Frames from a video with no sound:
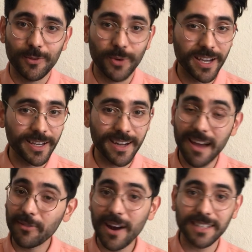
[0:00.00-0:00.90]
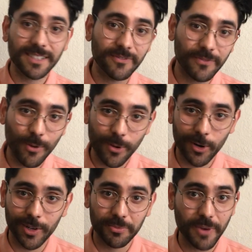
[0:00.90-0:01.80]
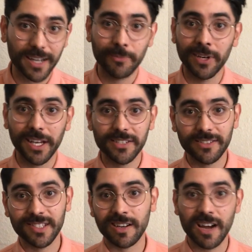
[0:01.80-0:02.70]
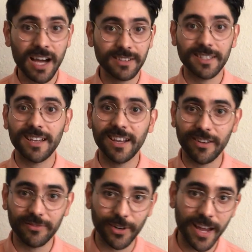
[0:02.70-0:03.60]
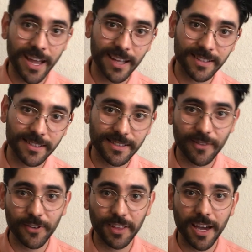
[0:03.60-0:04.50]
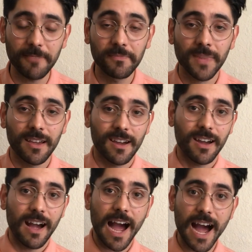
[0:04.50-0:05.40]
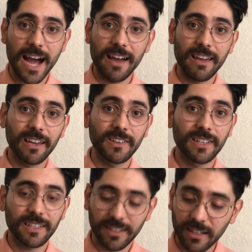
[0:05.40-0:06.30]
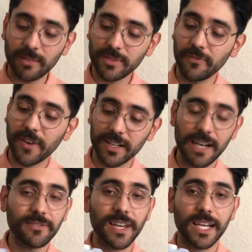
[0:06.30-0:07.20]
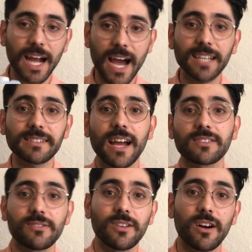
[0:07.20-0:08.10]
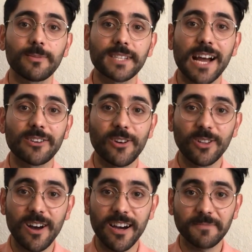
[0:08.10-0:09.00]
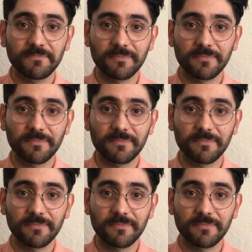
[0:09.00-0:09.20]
whenever asking for recommendations on how to take care of your hands and stuff like that, I come to find out that ice actually helps out a lot.